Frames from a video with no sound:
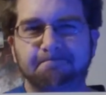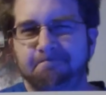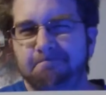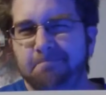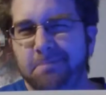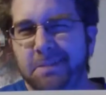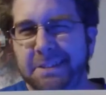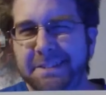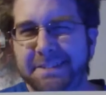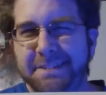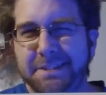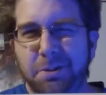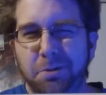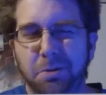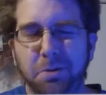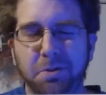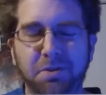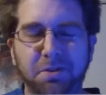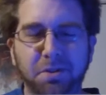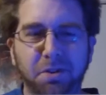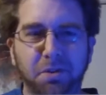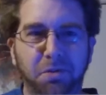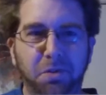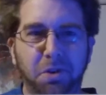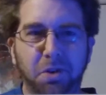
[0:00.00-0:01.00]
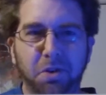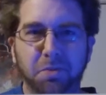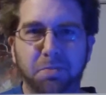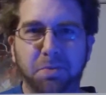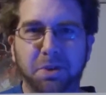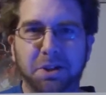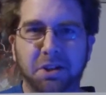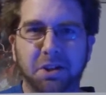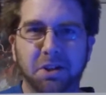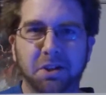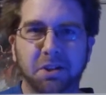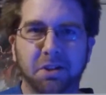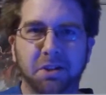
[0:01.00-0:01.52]
This story so far has
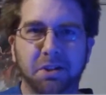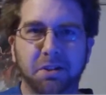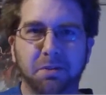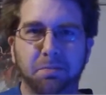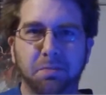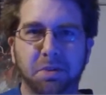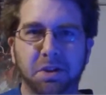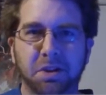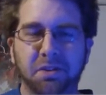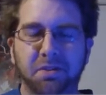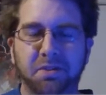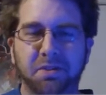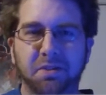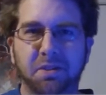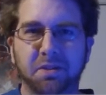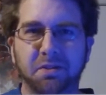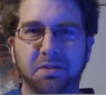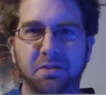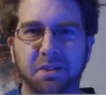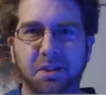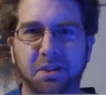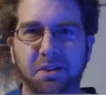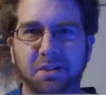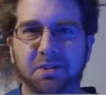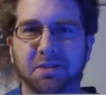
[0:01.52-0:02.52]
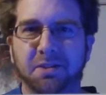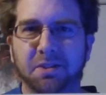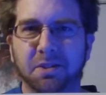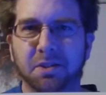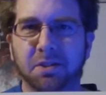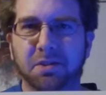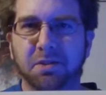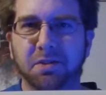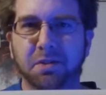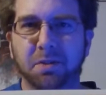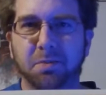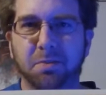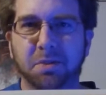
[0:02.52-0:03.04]
been kind of hit and miss. It's not as good
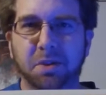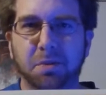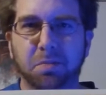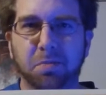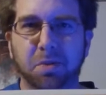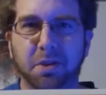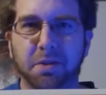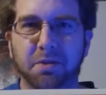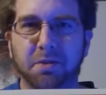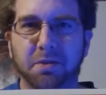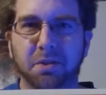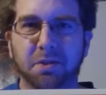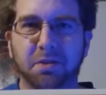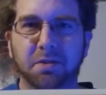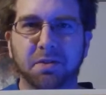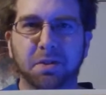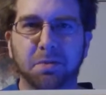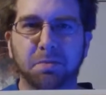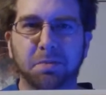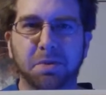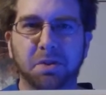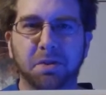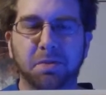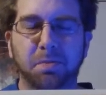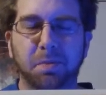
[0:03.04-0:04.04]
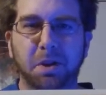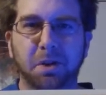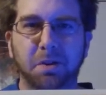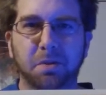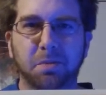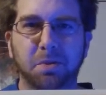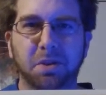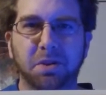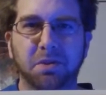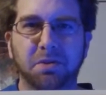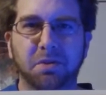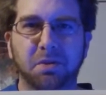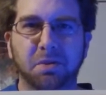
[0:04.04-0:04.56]
as some of the previous Symbiote
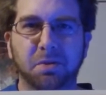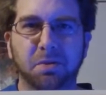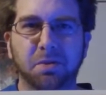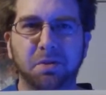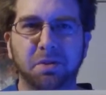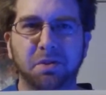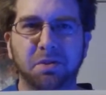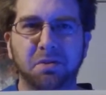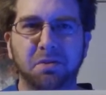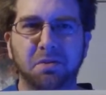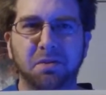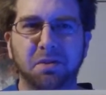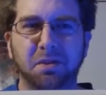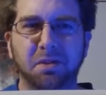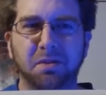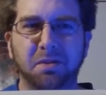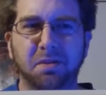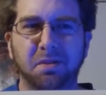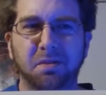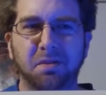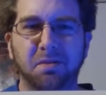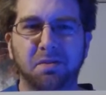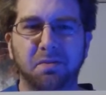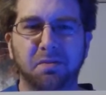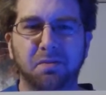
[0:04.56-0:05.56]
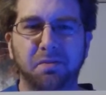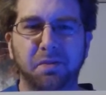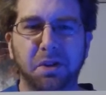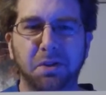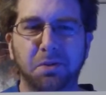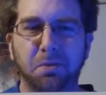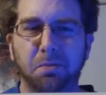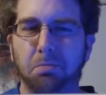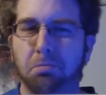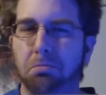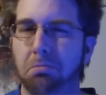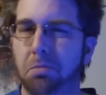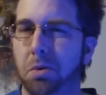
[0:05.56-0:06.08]
Spider-Man stories. This has
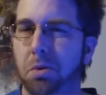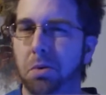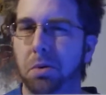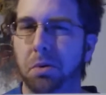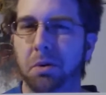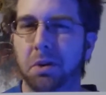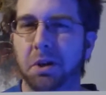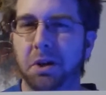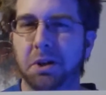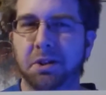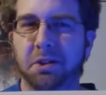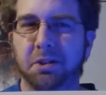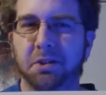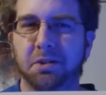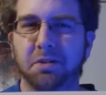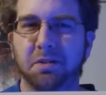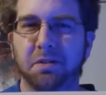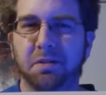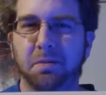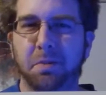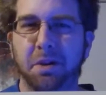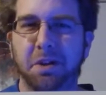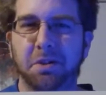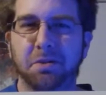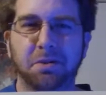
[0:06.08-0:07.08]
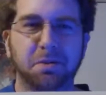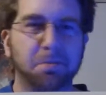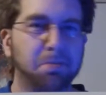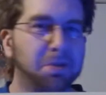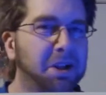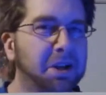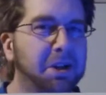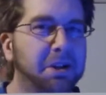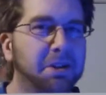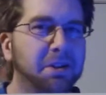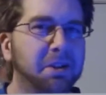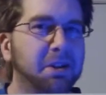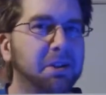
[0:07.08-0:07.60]
felt more like it's about the
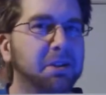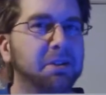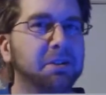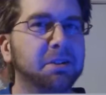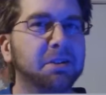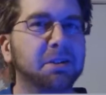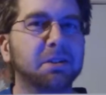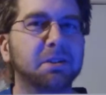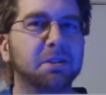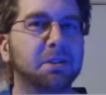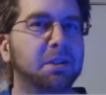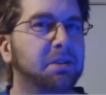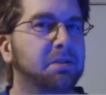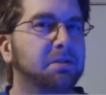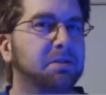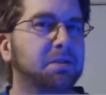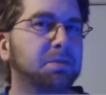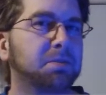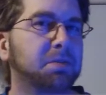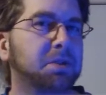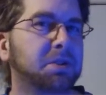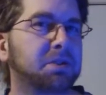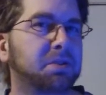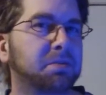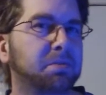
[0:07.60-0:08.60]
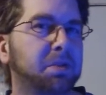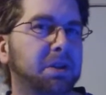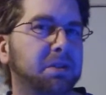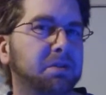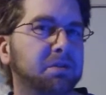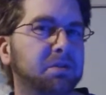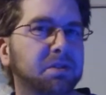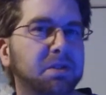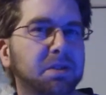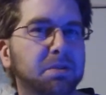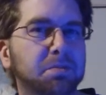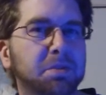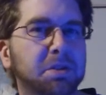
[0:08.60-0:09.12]
Black Knight and not so much
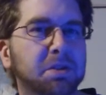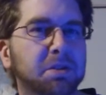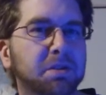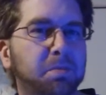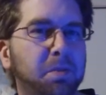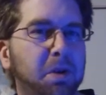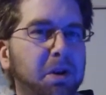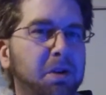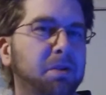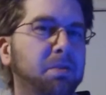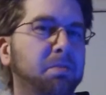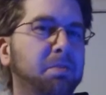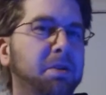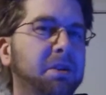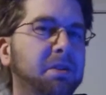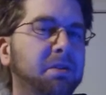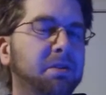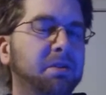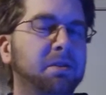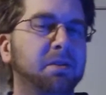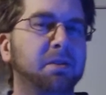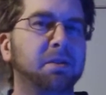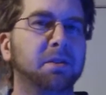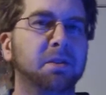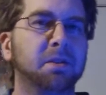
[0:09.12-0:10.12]
about Symbiote Spider-Man.